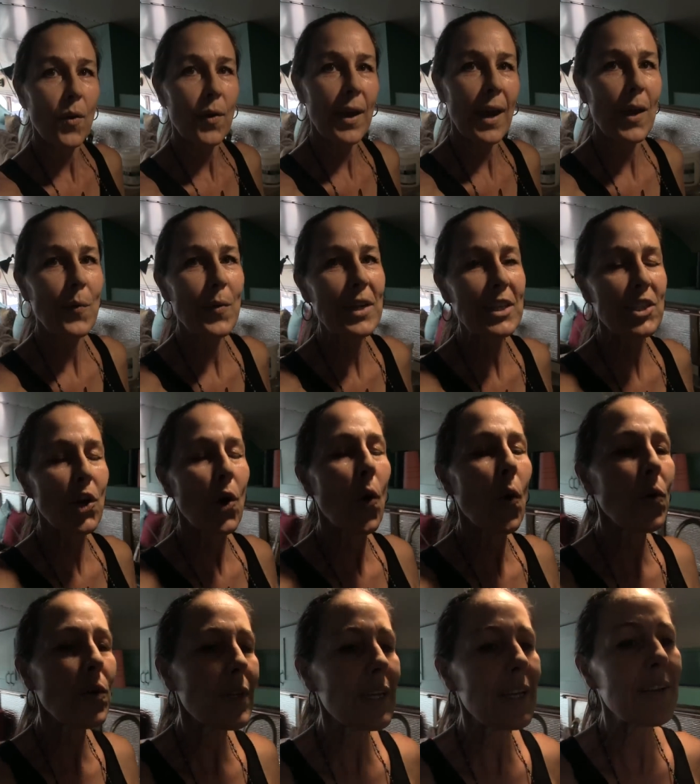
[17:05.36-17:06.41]
Okay, we
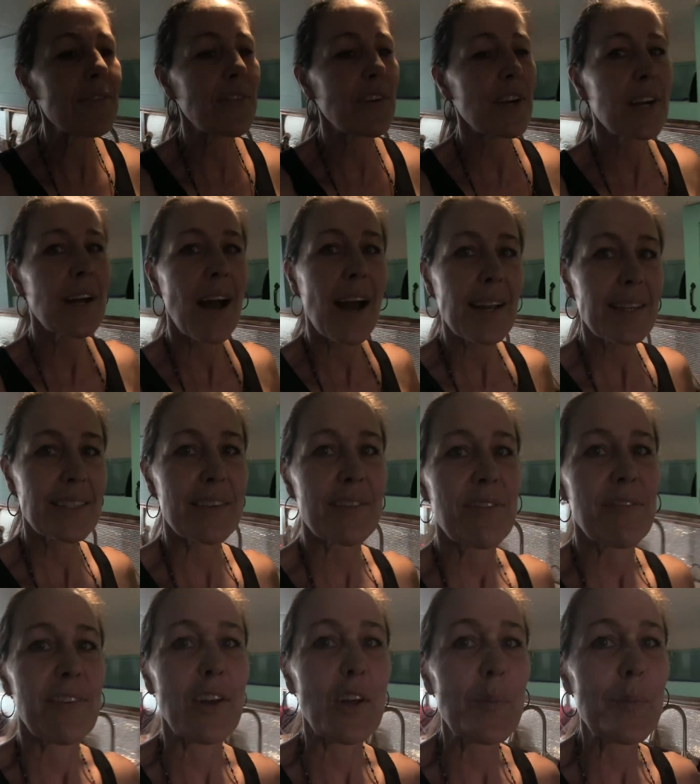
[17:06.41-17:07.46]
totally forgot to
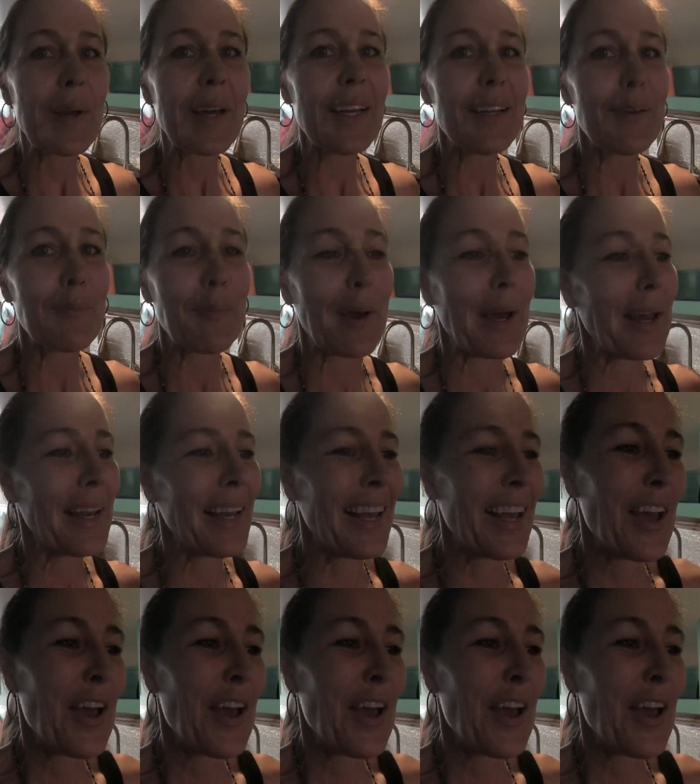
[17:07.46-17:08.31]
film it, but